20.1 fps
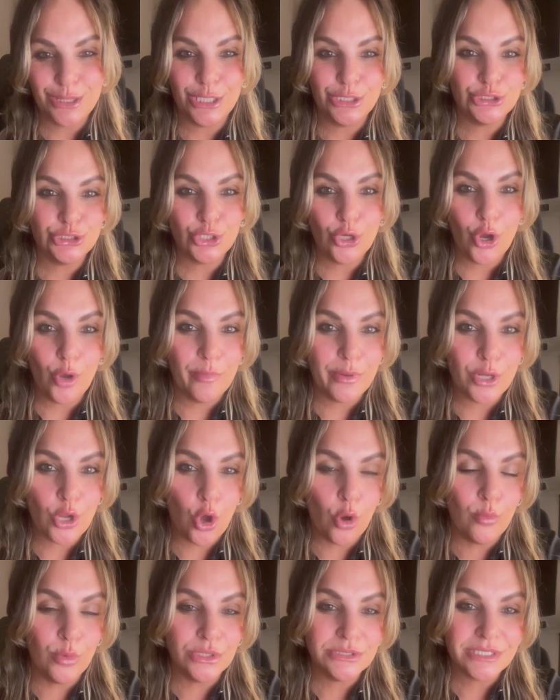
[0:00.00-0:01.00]
They show up in
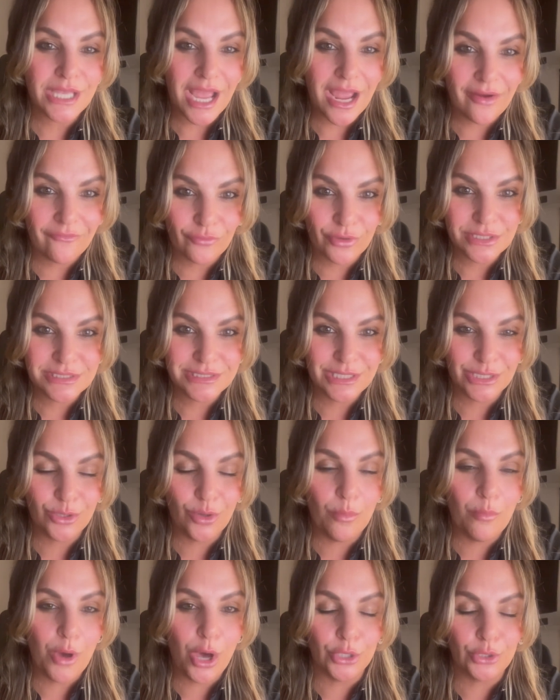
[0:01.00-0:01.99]
almost every single
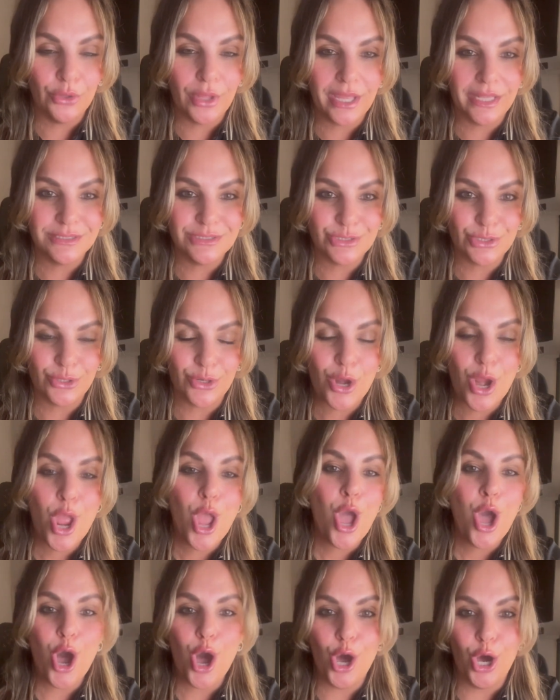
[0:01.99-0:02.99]
model answer
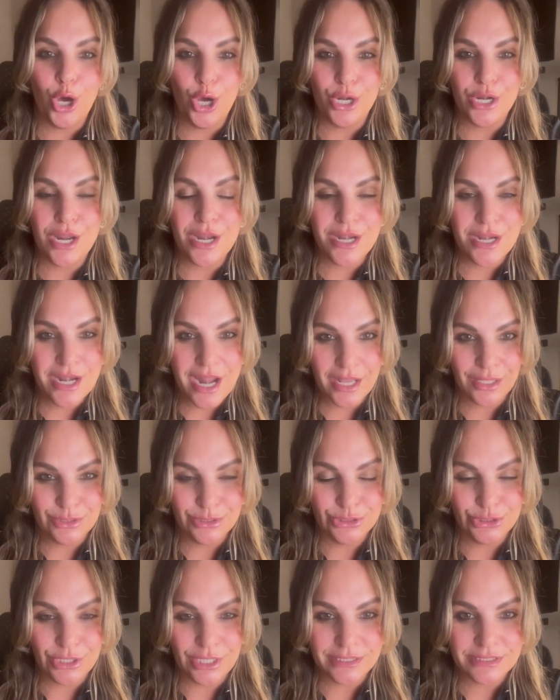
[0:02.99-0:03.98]
on
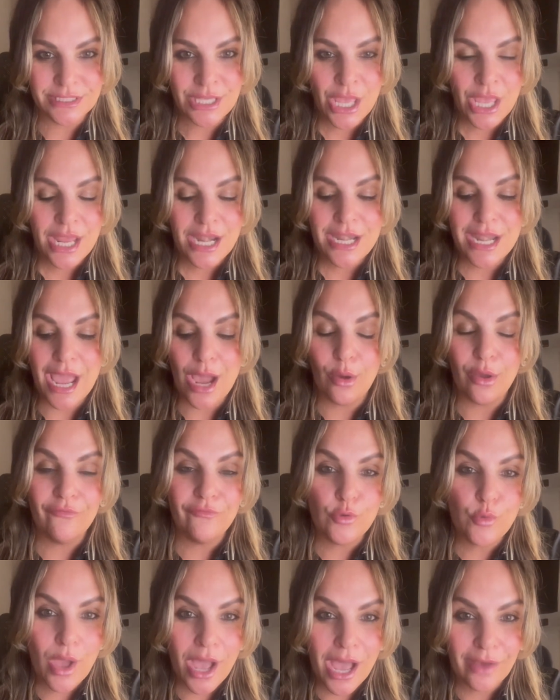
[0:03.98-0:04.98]
negligence. Now, if
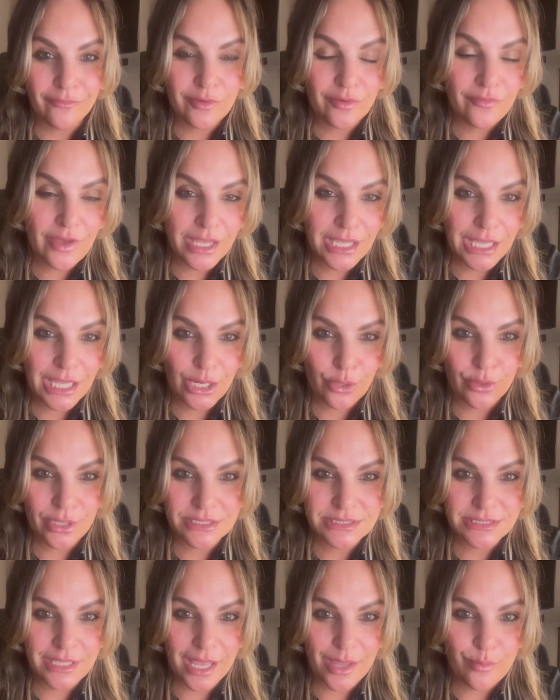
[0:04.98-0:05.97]
you have a
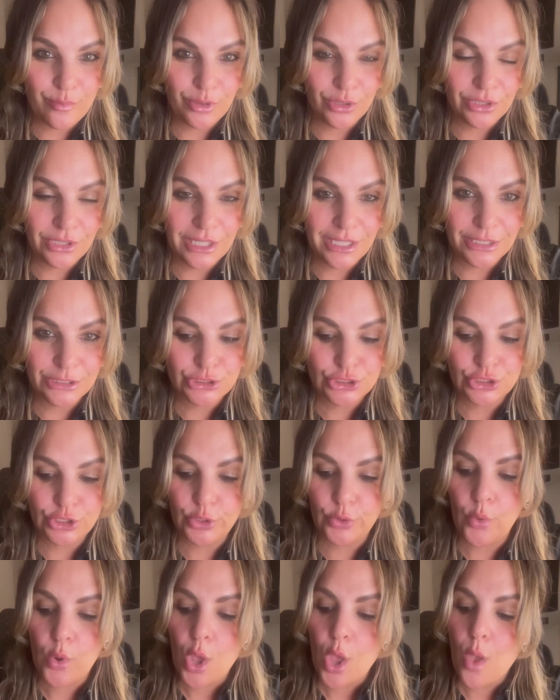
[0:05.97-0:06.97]
vicarious liability
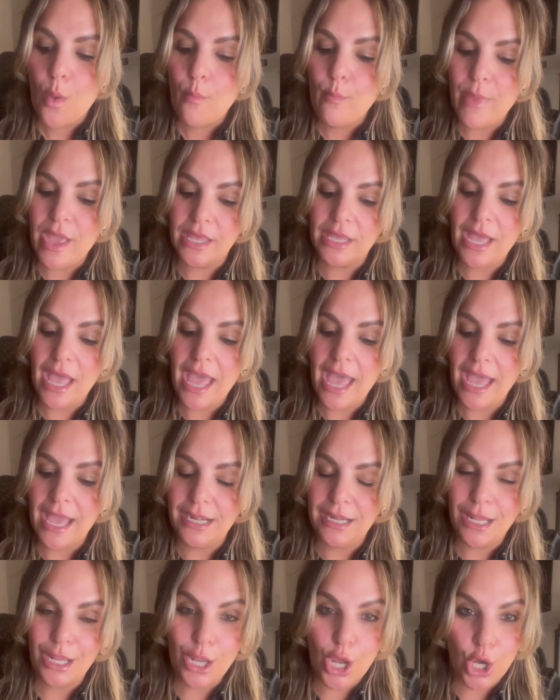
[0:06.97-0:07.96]
issue, make a
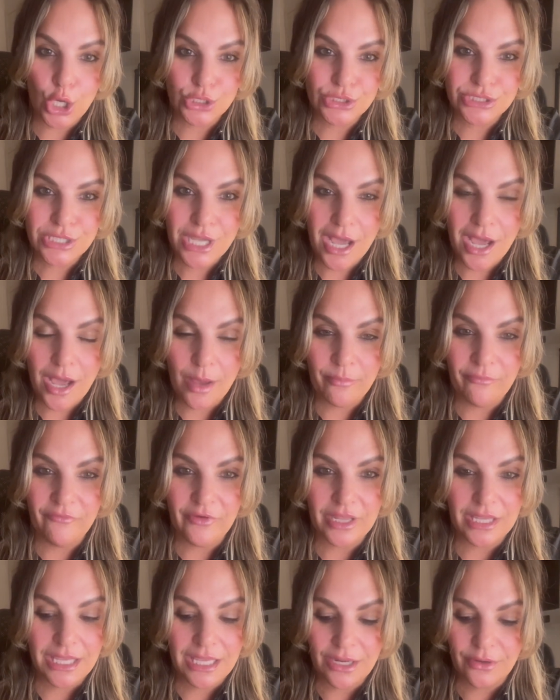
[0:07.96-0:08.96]
heading on top,
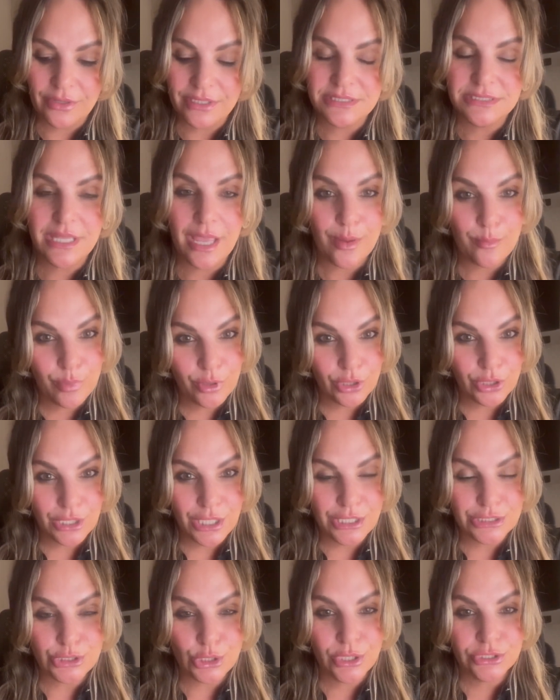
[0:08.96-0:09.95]
vicarious
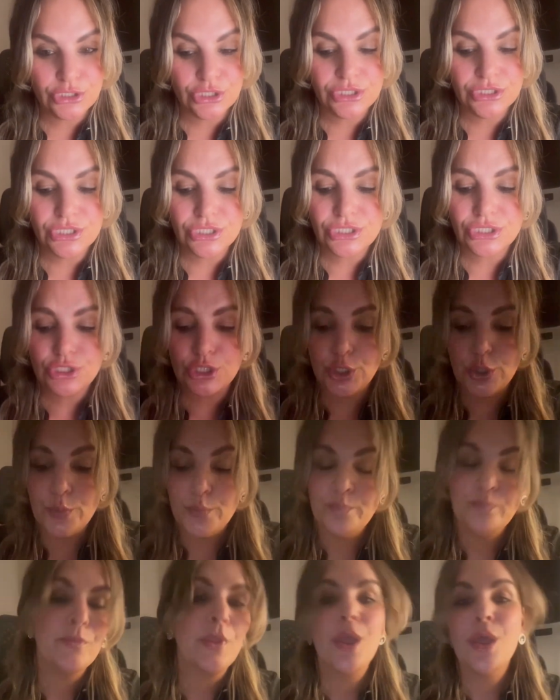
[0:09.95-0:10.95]
liability. So let's just
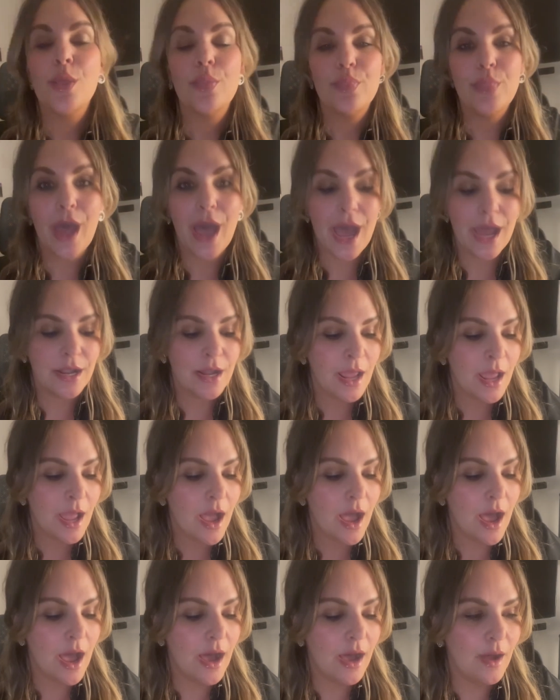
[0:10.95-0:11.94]
assume that
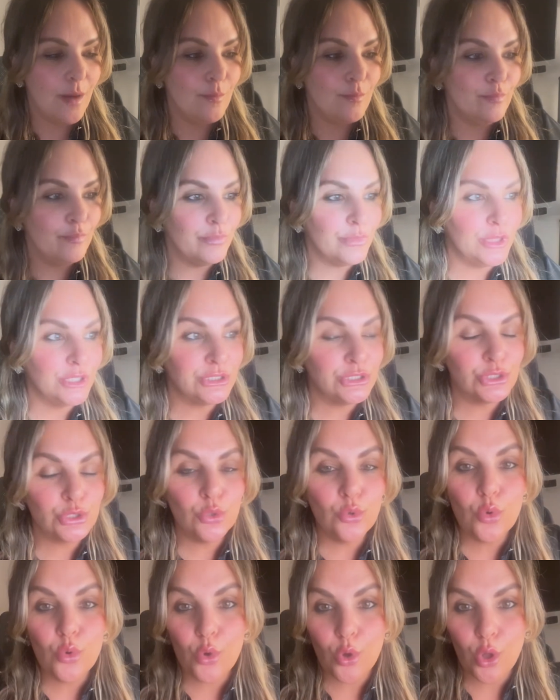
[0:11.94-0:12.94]
a
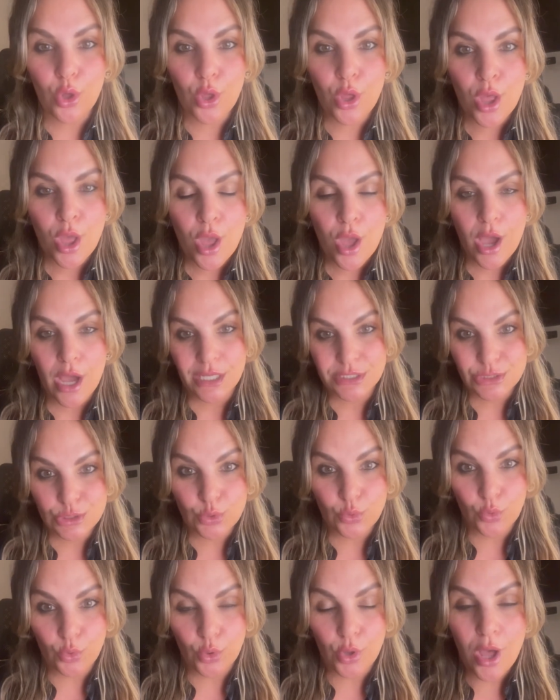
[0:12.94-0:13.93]
school
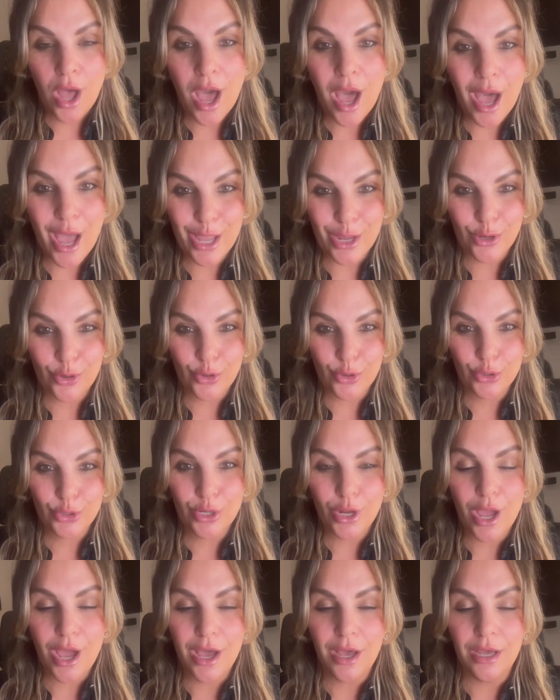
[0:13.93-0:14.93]

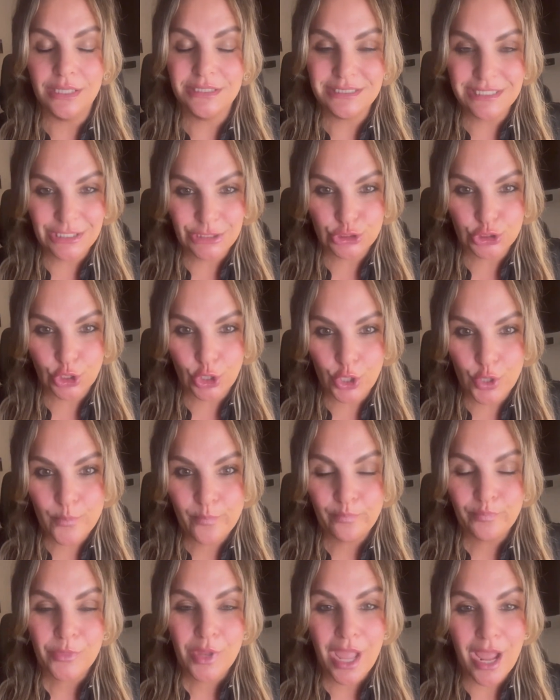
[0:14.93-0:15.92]
hired a teacher,
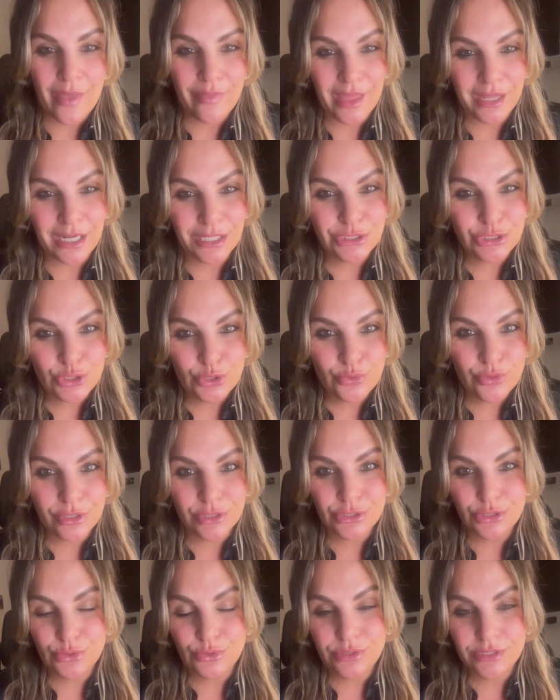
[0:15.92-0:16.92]
and they didn't do their
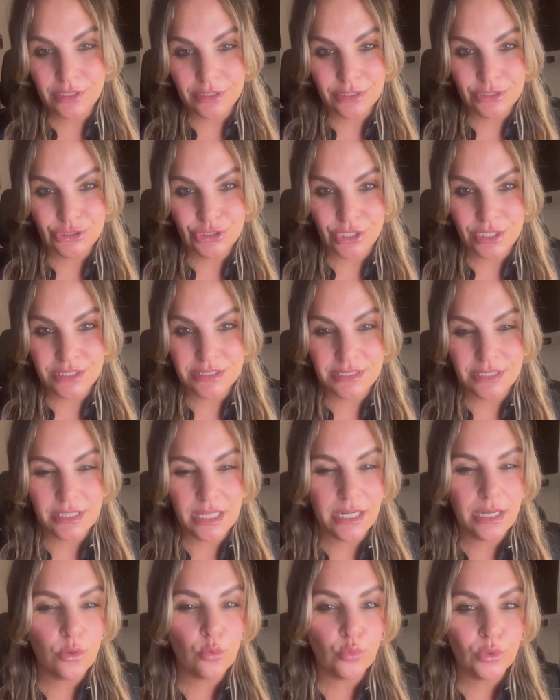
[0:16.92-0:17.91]
due diligence, and they
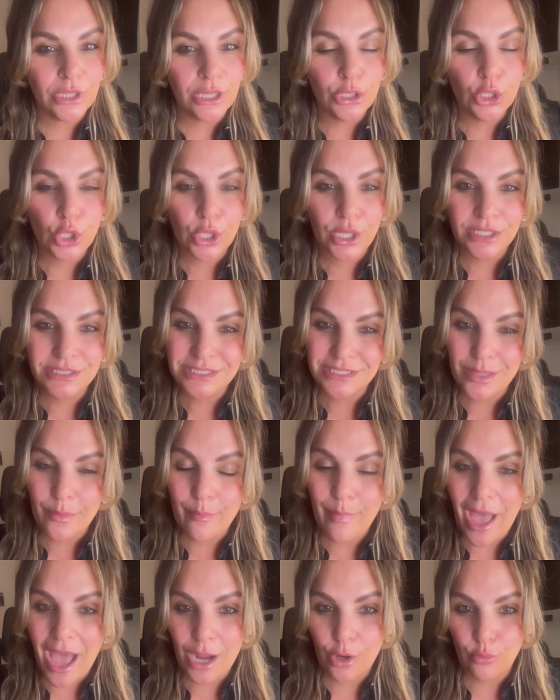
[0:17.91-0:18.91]
didn't really look into the
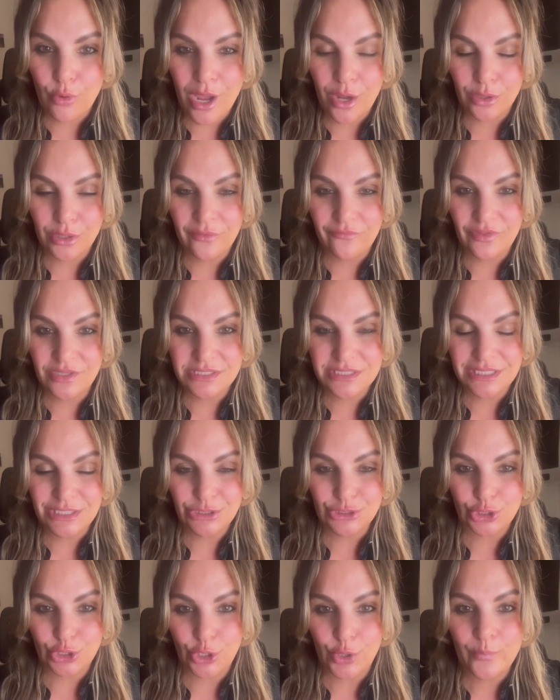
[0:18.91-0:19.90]
background of the
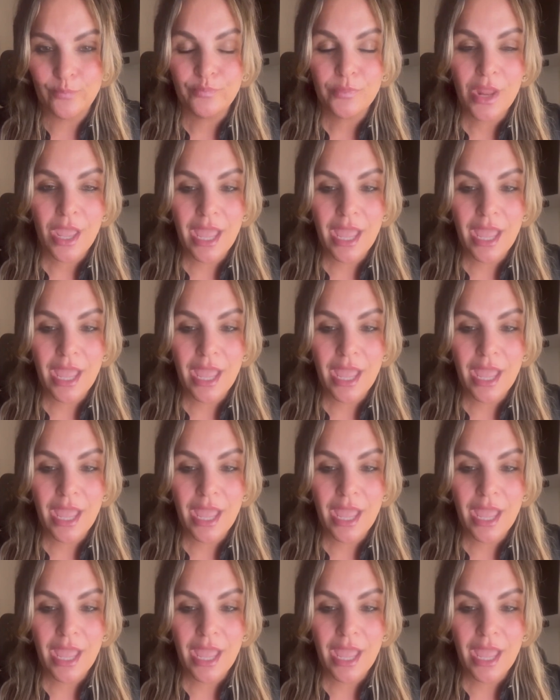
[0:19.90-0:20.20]
teacher.